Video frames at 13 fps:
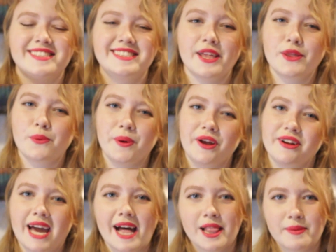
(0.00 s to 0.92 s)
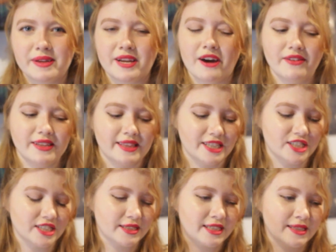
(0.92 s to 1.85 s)
another weird element of it that
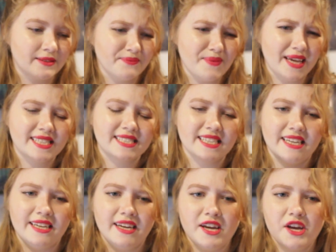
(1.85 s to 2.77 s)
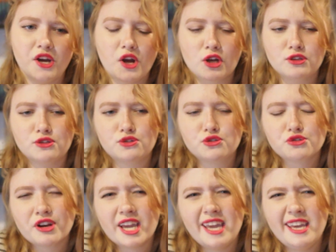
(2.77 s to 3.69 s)
just makes it
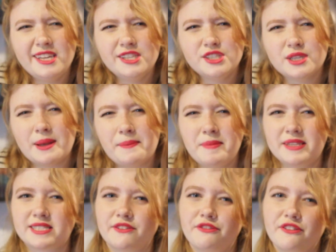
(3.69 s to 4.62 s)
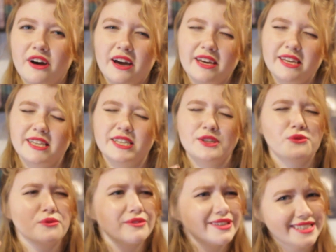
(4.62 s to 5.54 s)
strange and mystifying
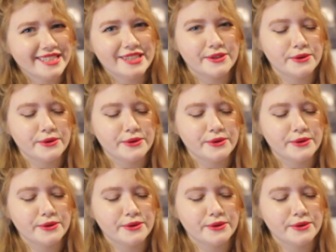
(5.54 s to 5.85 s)
and really